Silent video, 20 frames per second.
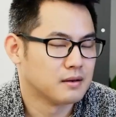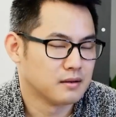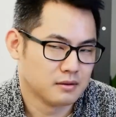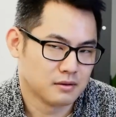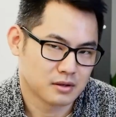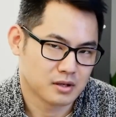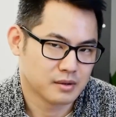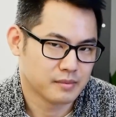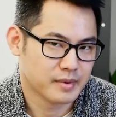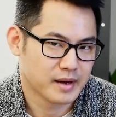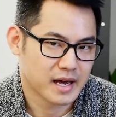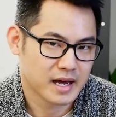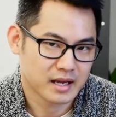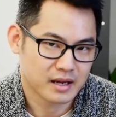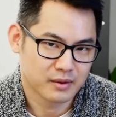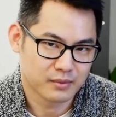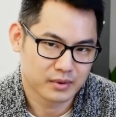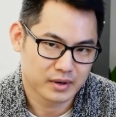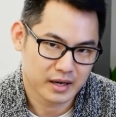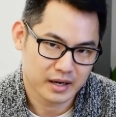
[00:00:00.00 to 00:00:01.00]
Looking back
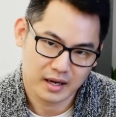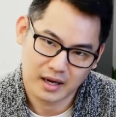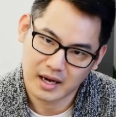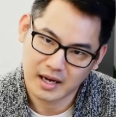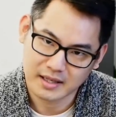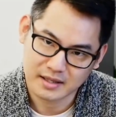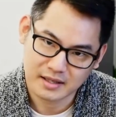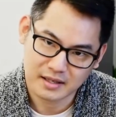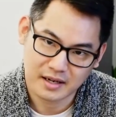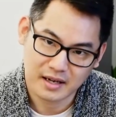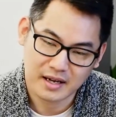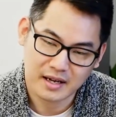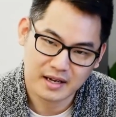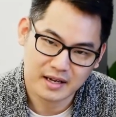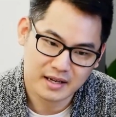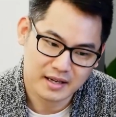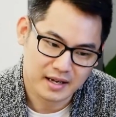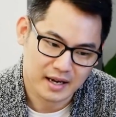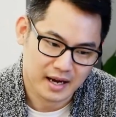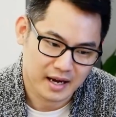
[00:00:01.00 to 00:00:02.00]
at what I got
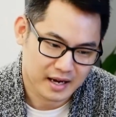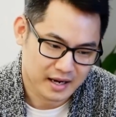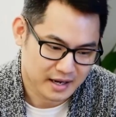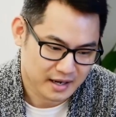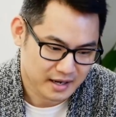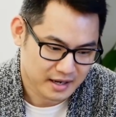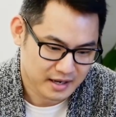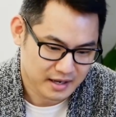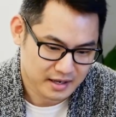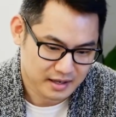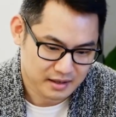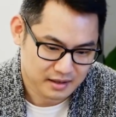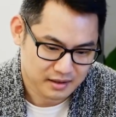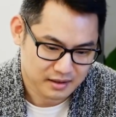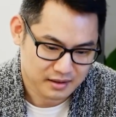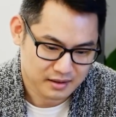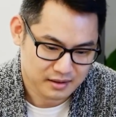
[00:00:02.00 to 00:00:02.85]
today, I